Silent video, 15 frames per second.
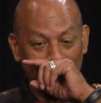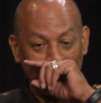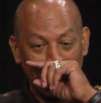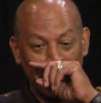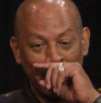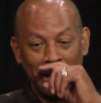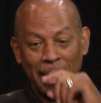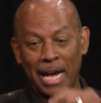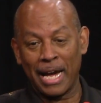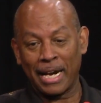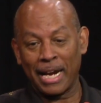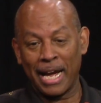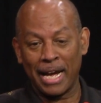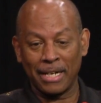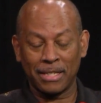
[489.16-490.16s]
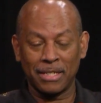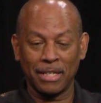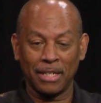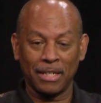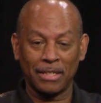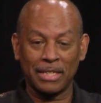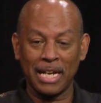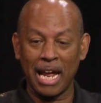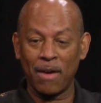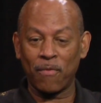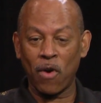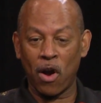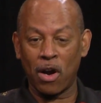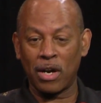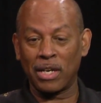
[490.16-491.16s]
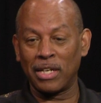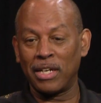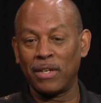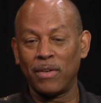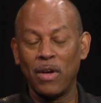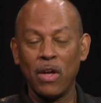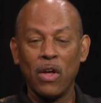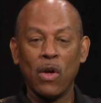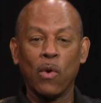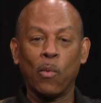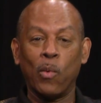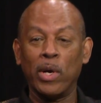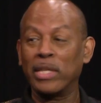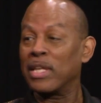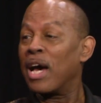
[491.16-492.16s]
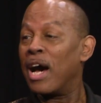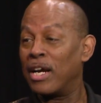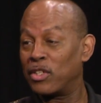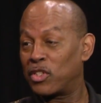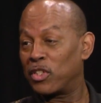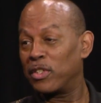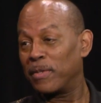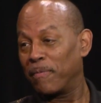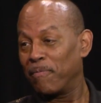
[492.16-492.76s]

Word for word: uh, I got uh, Taff Harley with Hunter.